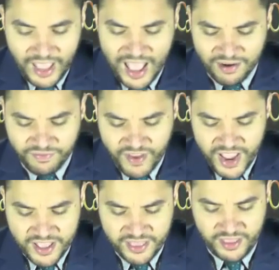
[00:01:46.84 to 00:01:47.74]
and
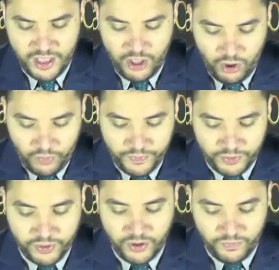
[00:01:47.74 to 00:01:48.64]
faith of
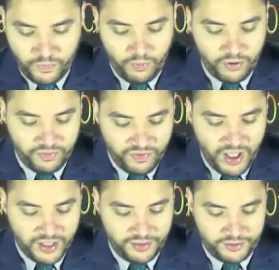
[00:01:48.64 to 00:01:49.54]
your
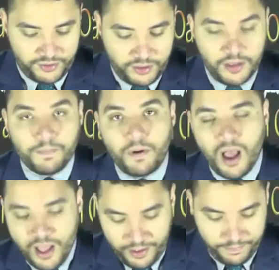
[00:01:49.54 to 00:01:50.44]
forefather
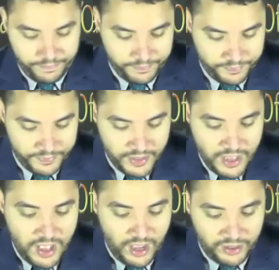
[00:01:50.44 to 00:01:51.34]
Abraham
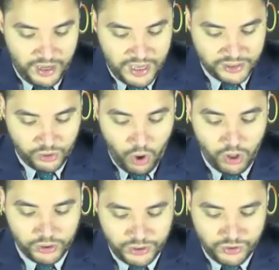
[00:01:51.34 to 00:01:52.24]
Allah has
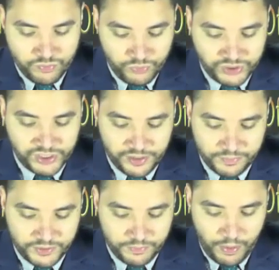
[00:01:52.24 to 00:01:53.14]
called you
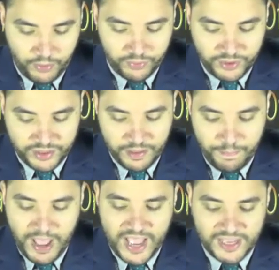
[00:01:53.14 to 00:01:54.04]
Muslims both in the
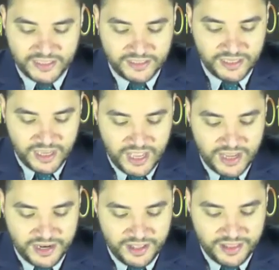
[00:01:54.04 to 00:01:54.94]
past
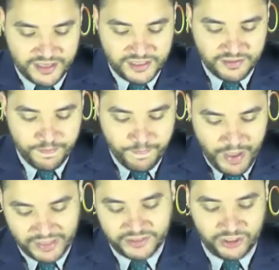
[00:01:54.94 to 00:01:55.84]
and in this
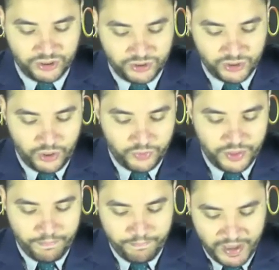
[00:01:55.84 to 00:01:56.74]
message, so
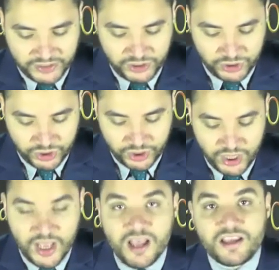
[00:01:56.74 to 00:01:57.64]
the messenger
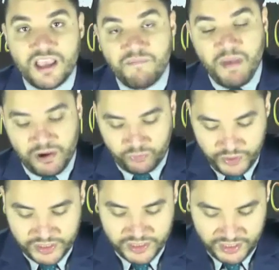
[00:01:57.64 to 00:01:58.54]
can bear
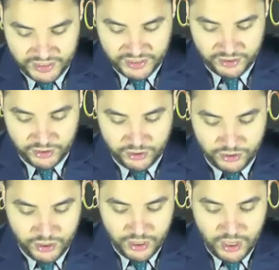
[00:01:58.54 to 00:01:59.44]
witness
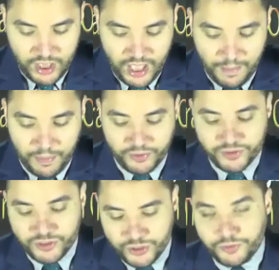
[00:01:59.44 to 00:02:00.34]
about
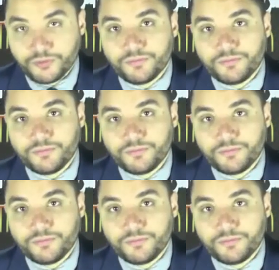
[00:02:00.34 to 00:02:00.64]
you,